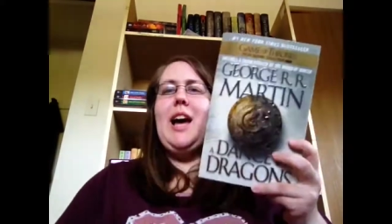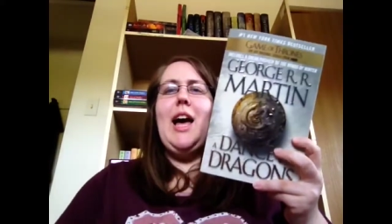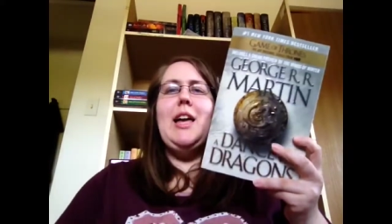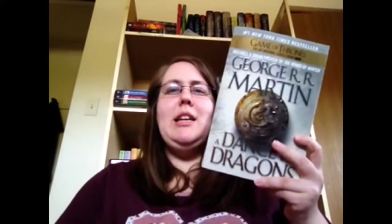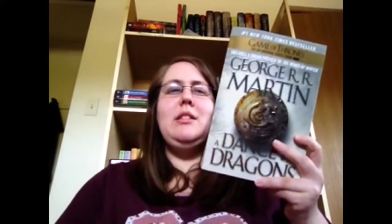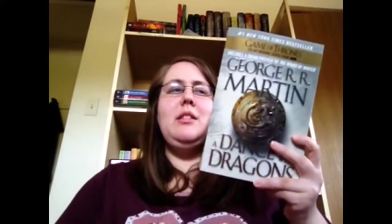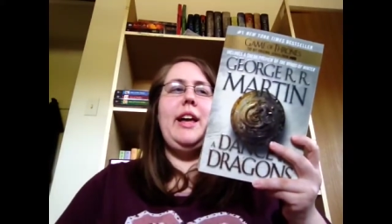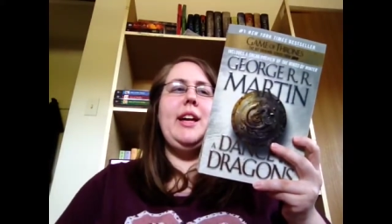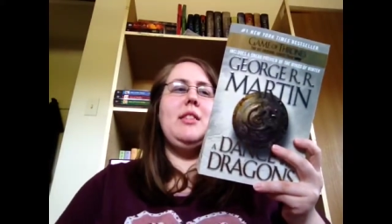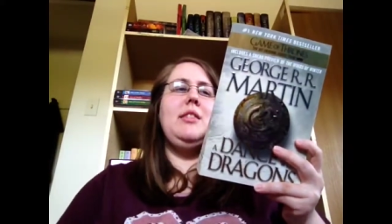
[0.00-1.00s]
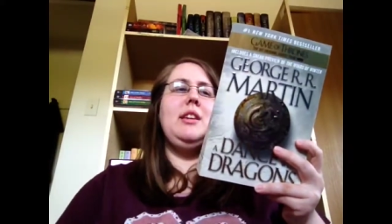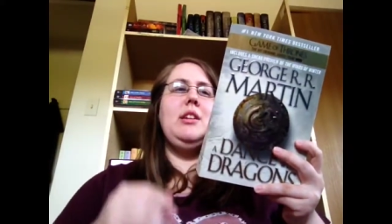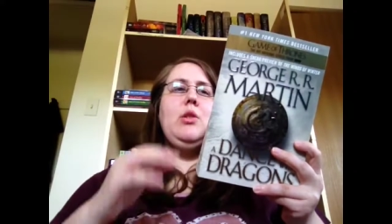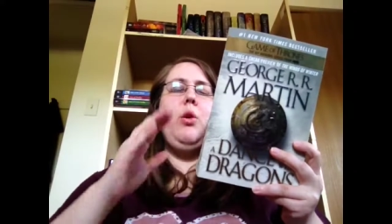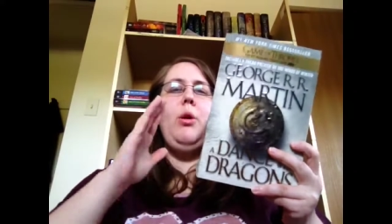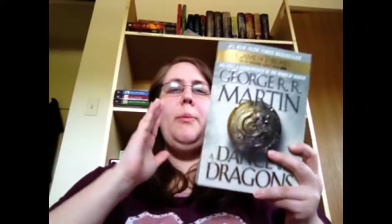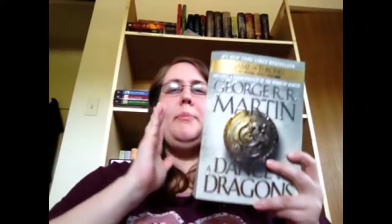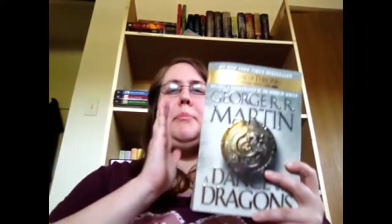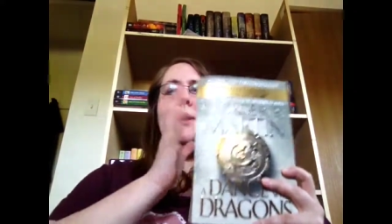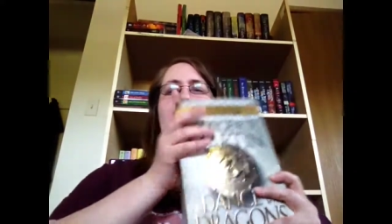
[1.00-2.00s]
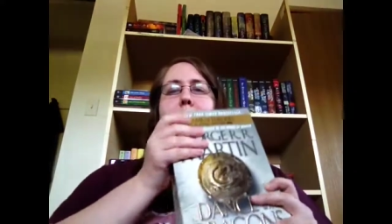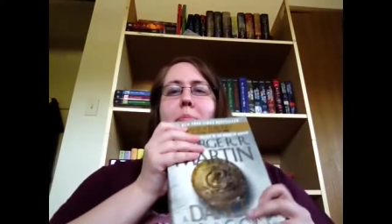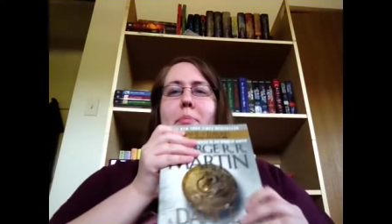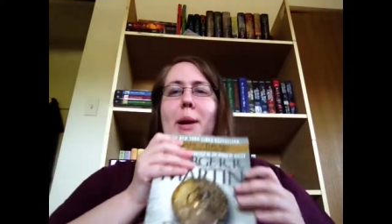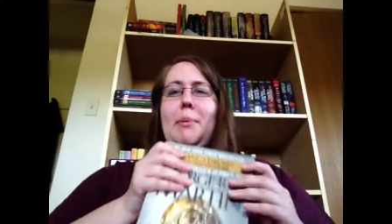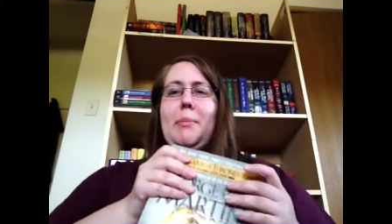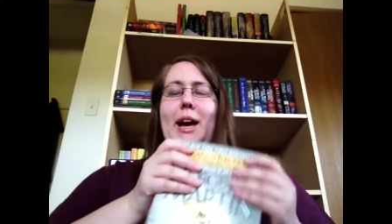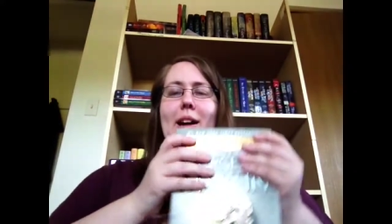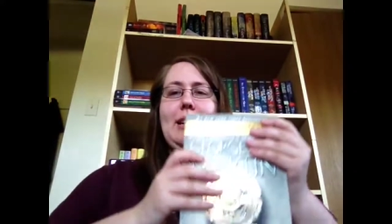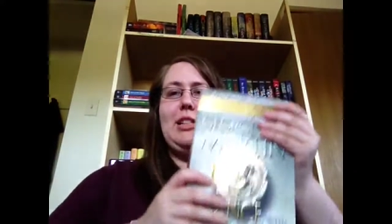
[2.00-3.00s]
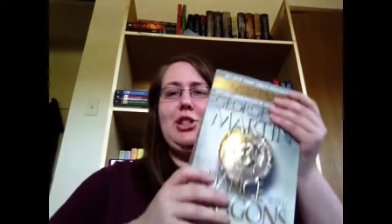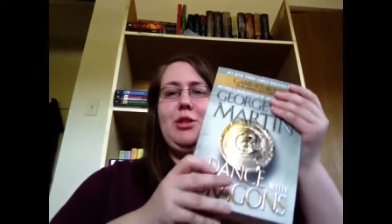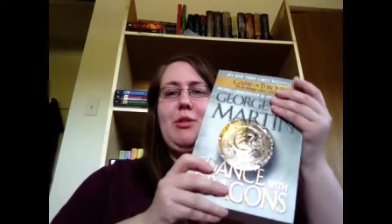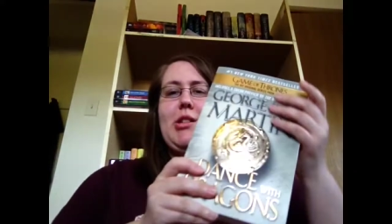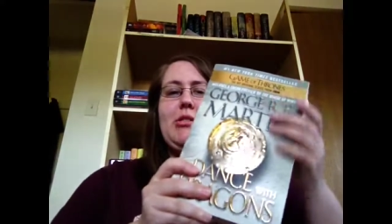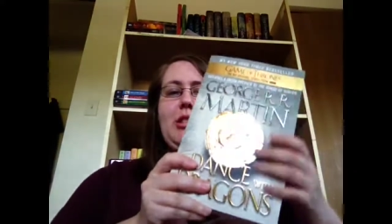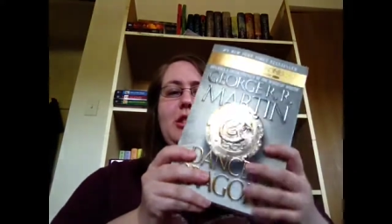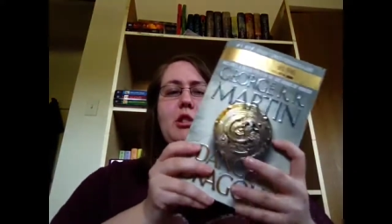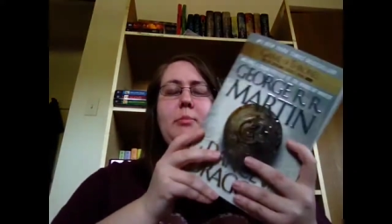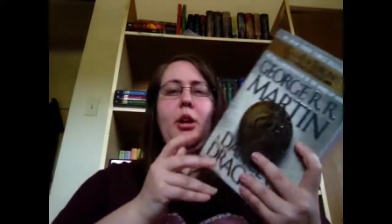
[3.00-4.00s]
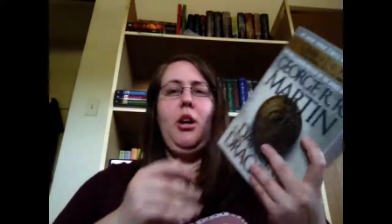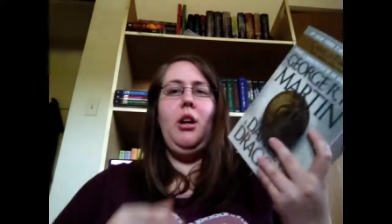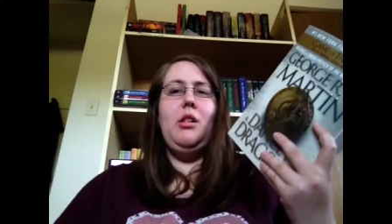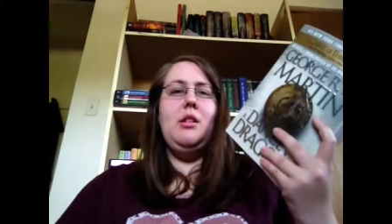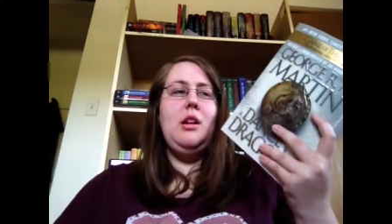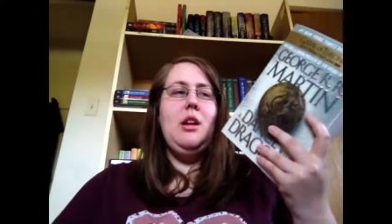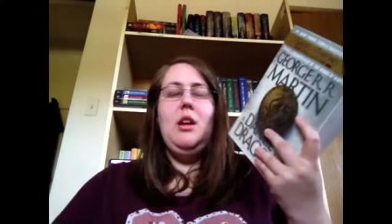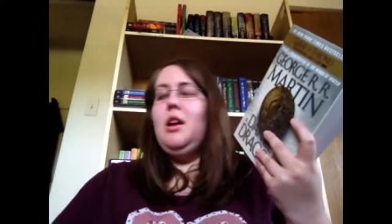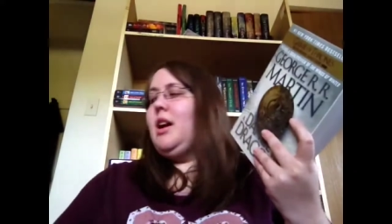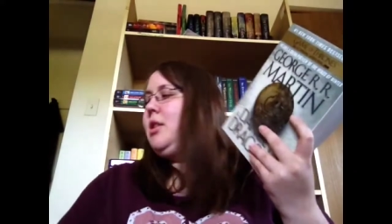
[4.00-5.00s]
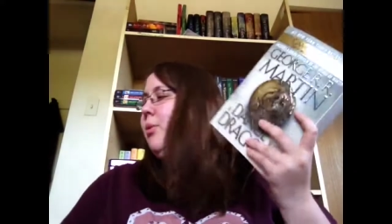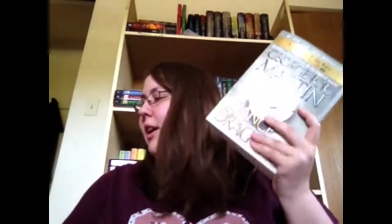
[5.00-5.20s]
I like the whole big paperback edition rather than the small. And the one